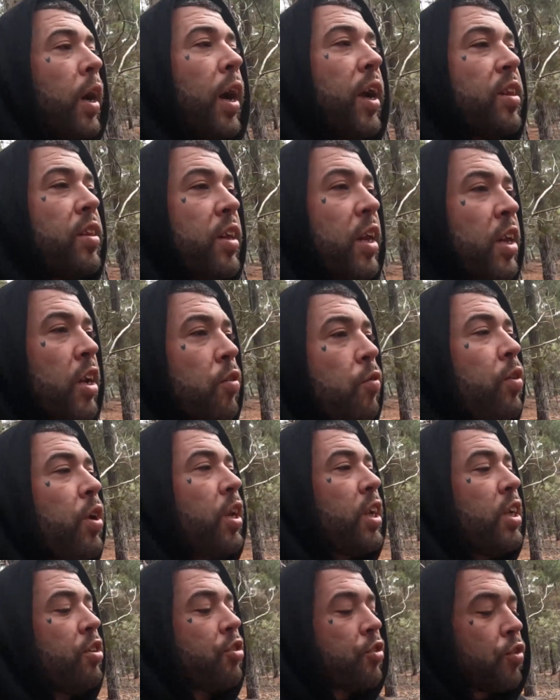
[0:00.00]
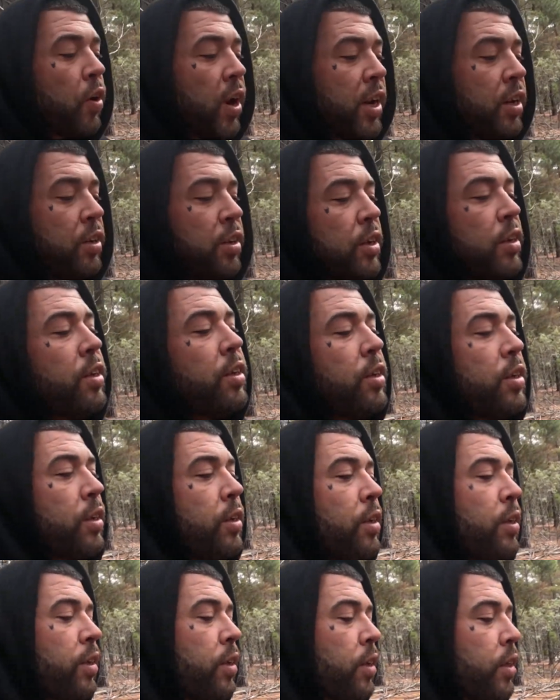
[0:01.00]
And then it really trended
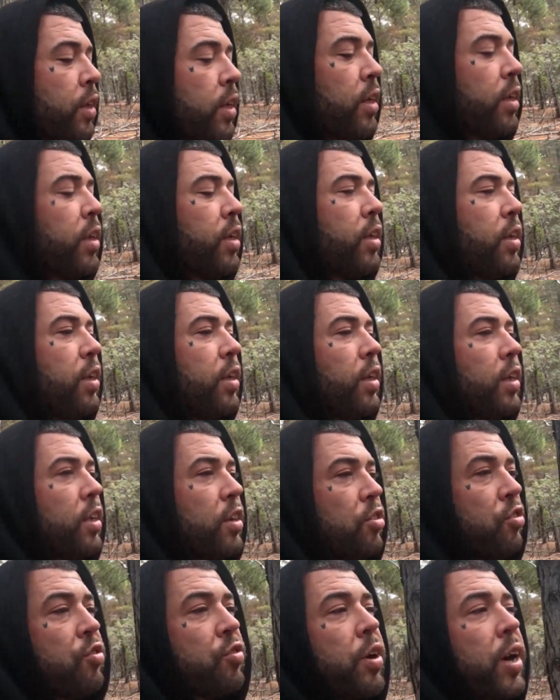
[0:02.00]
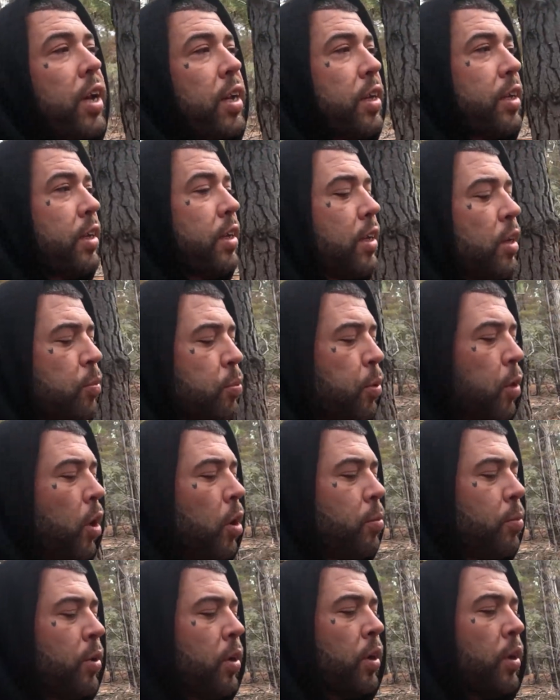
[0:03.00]
in Australian
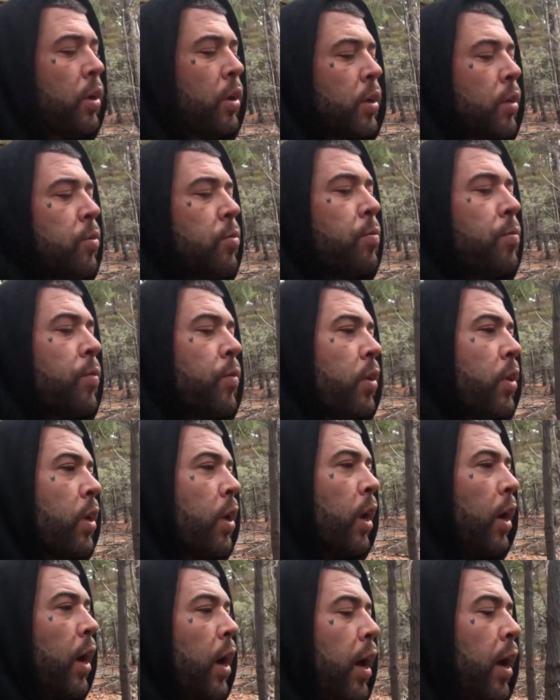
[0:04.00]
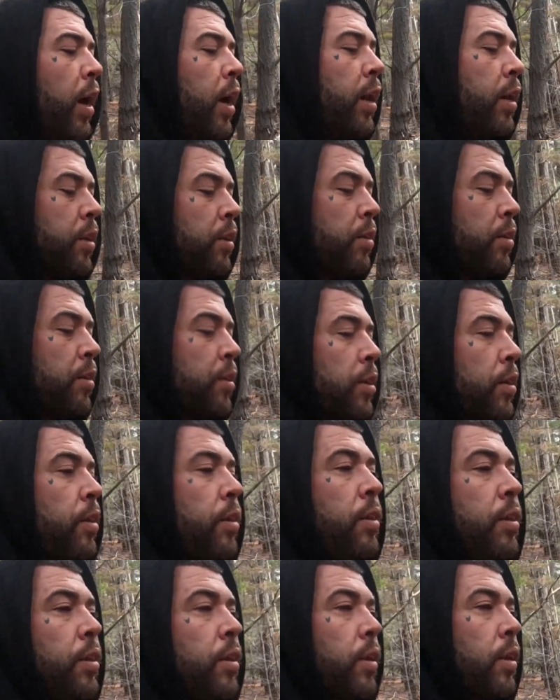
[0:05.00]
hip-hop. And
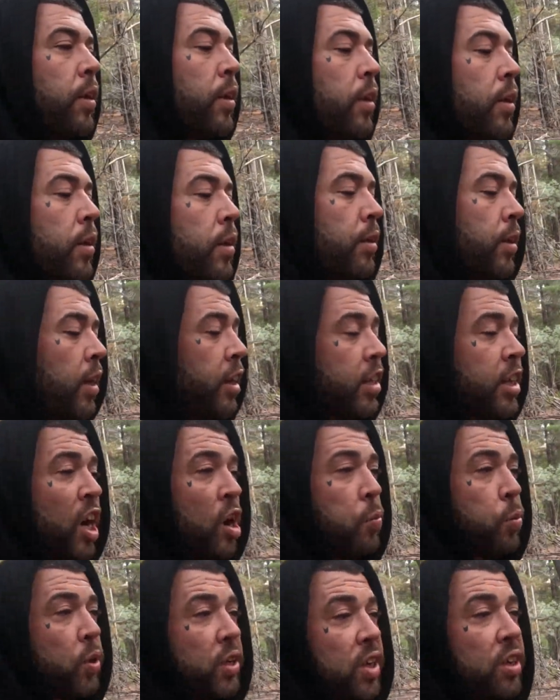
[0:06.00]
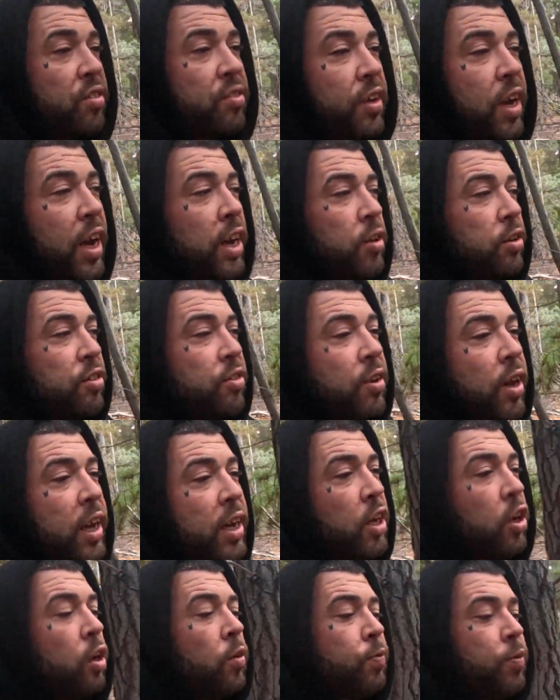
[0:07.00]
then a couple of years later, it's
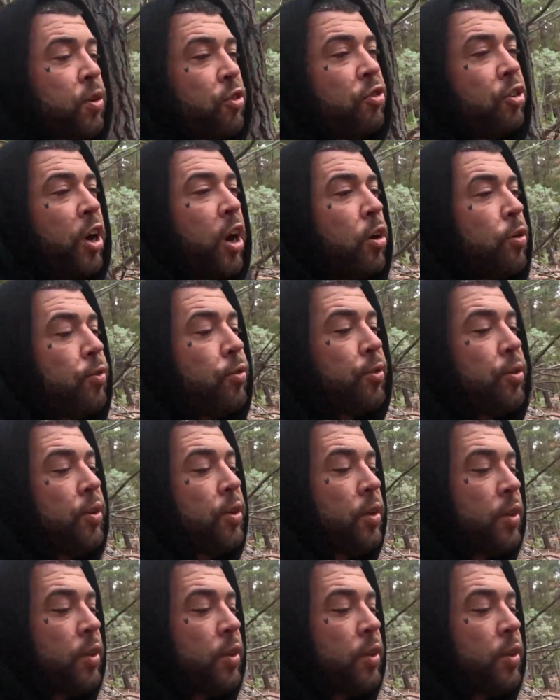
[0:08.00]
taken off the shelf.